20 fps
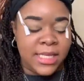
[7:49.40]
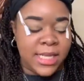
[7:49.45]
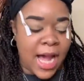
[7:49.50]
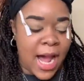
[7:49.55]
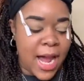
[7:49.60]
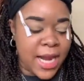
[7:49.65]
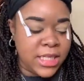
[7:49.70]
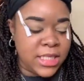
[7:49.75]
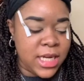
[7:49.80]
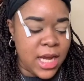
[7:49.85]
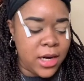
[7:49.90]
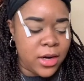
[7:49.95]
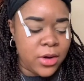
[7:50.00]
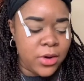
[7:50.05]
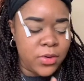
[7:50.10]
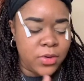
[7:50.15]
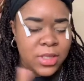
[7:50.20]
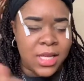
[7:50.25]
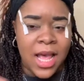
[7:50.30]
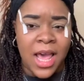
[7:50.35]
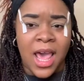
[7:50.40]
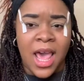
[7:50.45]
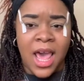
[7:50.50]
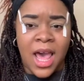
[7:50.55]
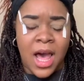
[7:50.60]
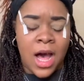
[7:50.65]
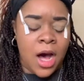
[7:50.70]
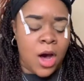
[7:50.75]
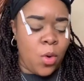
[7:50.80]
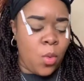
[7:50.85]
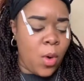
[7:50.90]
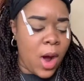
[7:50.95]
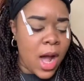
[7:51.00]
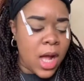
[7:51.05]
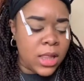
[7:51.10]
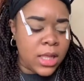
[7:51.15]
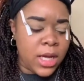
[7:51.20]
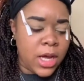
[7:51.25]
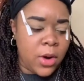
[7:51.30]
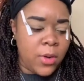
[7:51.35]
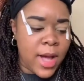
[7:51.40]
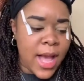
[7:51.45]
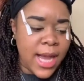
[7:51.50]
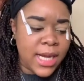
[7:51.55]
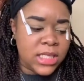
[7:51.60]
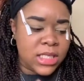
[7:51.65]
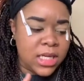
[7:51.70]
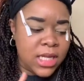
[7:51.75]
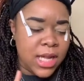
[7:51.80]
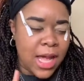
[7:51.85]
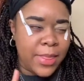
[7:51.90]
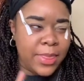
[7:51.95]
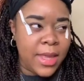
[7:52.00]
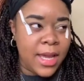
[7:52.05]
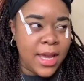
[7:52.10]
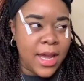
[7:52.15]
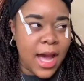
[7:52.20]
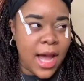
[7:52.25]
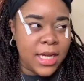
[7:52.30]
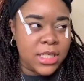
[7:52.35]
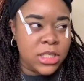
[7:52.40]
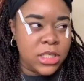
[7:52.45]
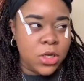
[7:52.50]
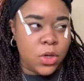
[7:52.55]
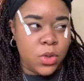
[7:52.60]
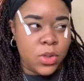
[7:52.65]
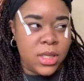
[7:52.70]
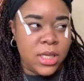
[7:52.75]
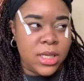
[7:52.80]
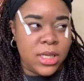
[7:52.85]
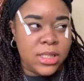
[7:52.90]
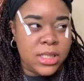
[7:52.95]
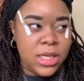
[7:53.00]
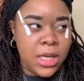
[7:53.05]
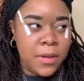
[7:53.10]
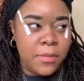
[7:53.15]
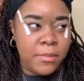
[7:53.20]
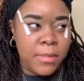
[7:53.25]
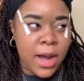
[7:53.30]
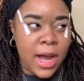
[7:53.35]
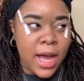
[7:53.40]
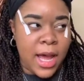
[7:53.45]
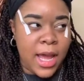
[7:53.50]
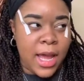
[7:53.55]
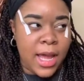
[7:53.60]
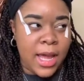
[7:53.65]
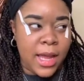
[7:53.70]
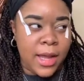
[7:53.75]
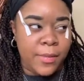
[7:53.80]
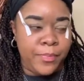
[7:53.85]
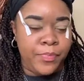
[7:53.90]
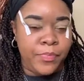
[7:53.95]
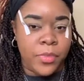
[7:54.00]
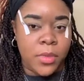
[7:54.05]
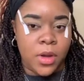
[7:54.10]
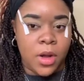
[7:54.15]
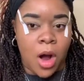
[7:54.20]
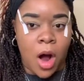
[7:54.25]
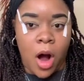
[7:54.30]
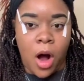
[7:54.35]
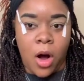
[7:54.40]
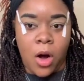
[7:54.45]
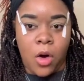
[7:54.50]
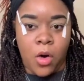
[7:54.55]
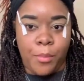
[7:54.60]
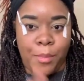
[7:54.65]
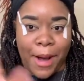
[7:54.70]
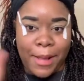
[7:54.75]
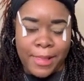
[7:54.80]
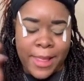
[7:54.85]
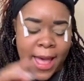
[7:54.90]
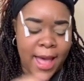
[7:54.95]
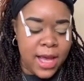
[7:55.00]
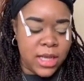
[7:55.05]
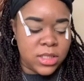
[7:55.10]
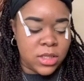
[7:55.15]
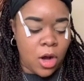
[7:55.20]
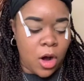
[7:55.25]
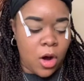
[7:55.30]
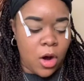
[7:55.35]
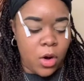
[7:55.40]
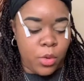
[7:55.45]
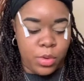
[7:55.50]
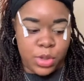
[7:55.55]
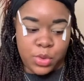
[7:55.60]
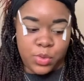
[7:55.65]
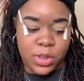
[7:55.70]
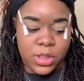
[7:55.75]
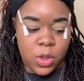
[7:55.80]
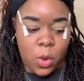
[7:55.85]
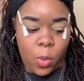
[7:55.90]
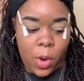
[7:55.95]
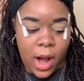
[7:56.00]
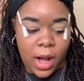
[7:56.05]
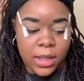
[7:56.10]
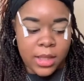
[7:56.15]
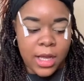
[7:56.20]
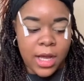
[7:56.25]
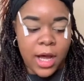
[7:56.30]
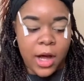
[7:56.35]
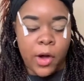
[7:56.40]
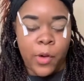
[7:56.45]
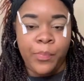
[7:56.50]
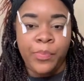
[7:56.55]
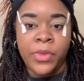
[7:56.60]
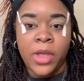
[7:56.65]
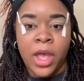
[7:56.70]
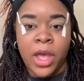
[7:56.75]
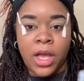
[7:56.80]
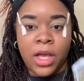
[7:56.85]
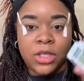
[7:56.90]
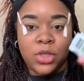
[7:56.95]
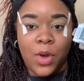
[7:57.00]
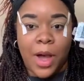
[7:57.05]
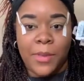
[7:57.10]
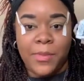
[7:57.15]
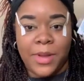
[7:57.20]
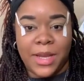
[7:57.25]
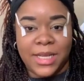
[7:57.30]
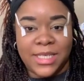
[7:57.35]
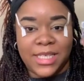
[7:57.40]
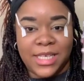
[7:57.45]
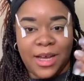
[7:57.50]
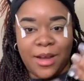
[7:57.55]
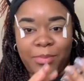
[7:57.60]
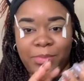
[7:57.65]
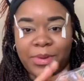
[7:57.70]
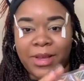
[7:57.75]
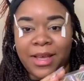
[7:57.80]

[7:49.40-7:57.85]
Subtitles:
eyeshadows a while ago, actually. I think I showed these in my haul, my last haul, which was a while ago. So I picked up